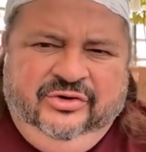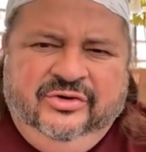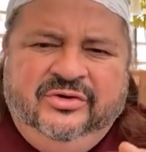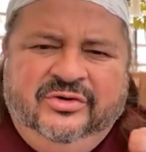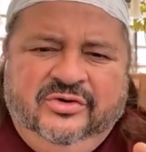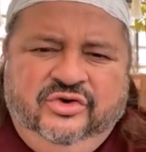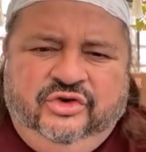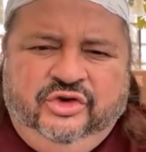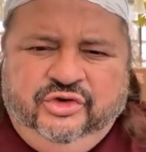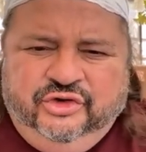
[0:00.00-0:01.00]
Do you
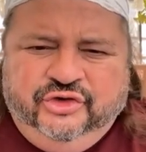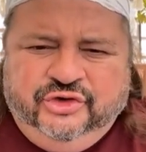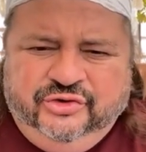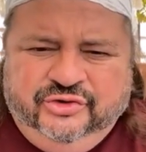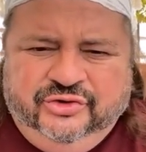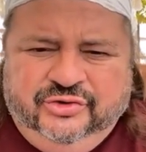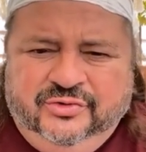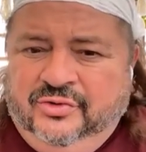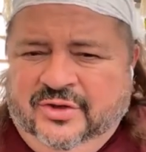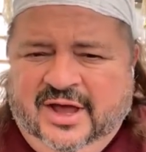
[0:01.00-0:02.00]
choose to do that?
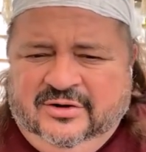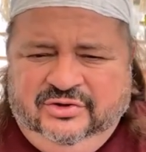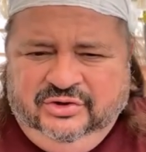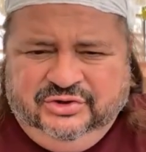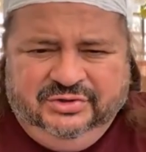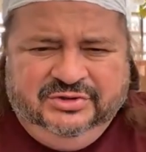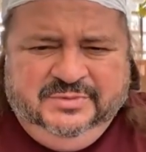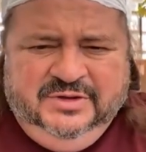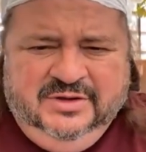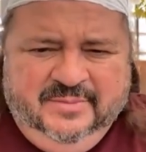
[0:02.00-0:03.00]
Do you choose to be the
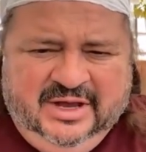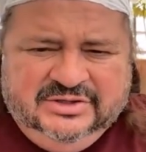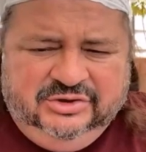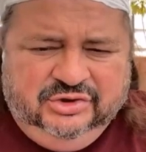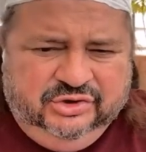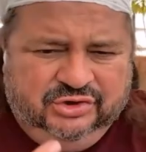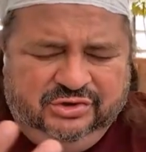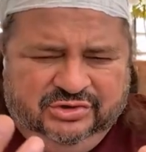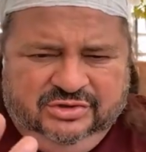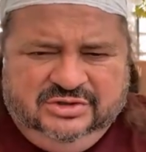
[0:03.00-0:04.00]
magic? Do you choose to,
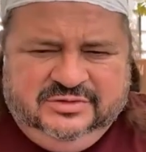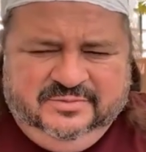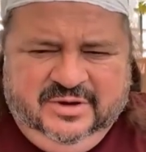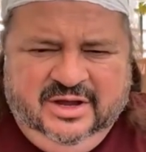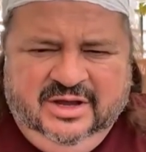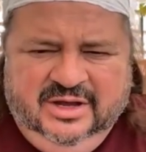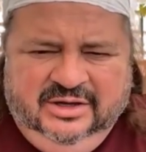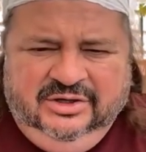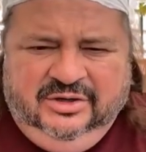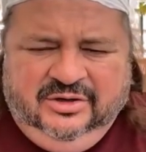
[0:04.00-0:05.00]
you know,
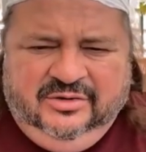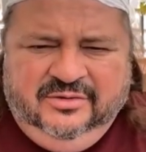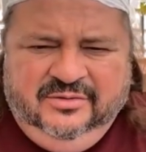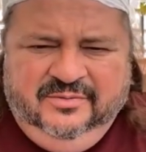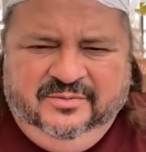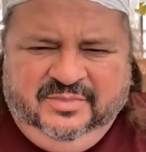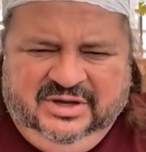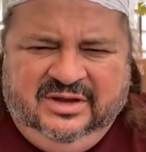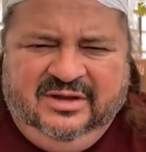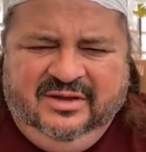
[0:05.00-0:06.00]
be
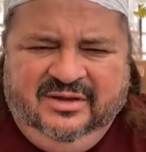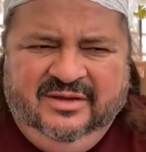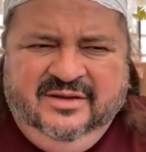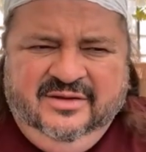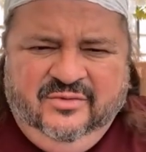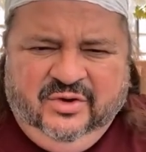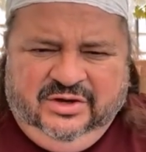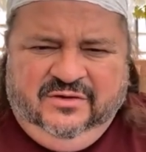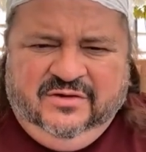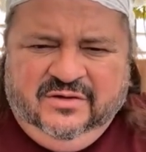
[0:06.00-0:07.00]
what you
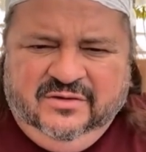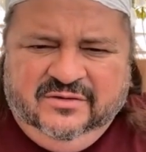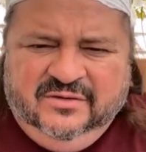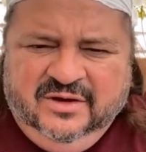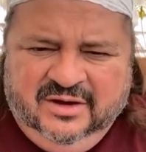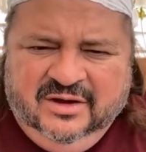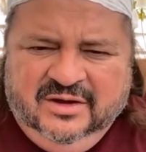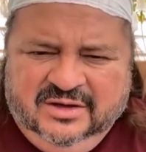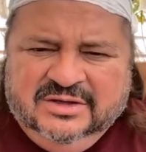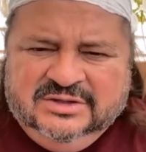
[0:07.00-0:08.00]

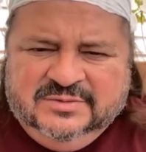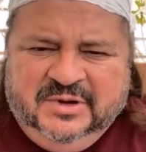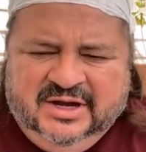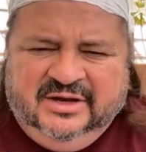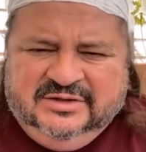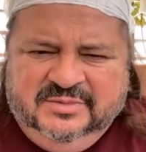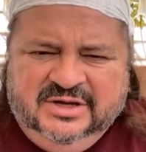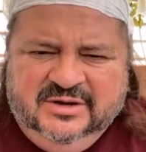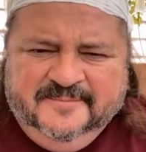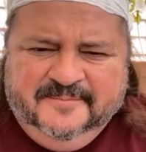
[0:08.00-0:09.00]
speak out to be?
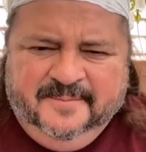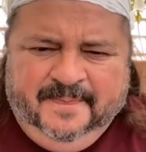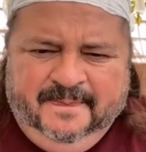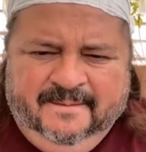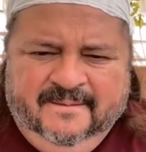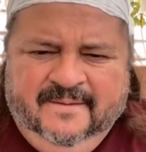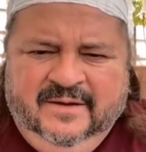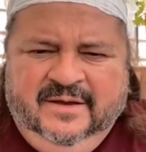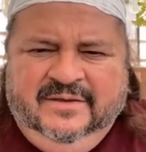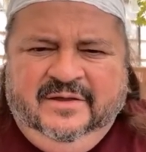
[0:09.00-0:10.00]
The thing
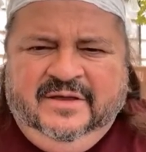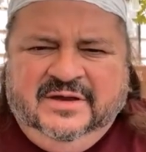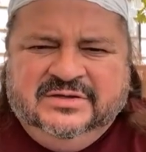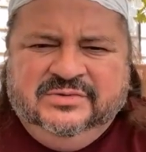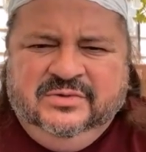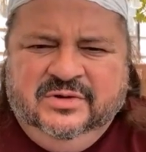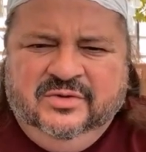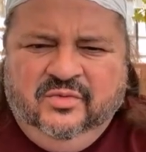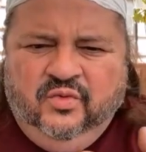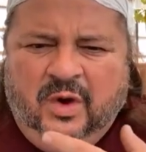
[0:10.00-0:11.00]
is, what we
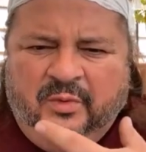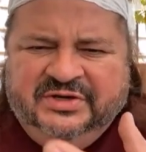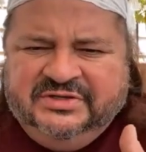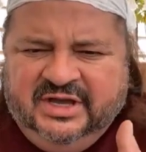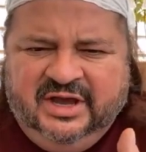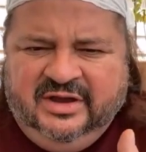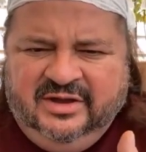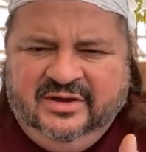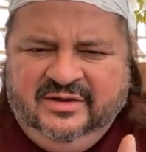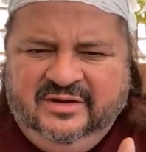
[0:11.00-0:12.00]
say,
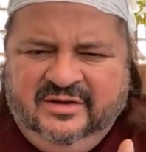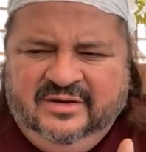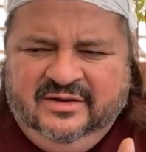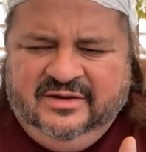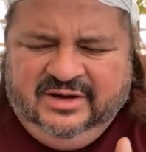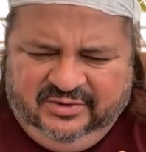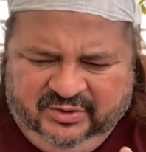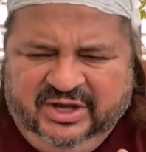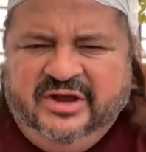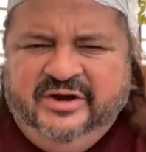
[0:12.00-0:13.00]
we hear.
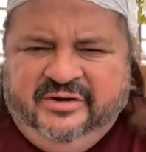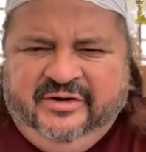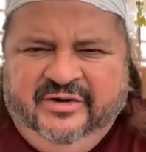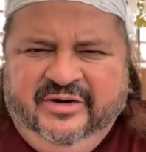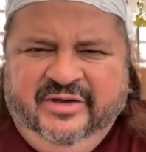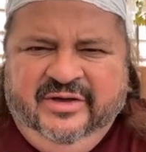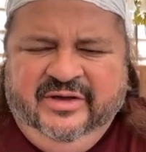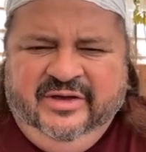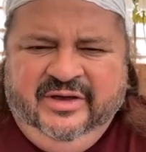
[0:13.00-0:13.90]
If we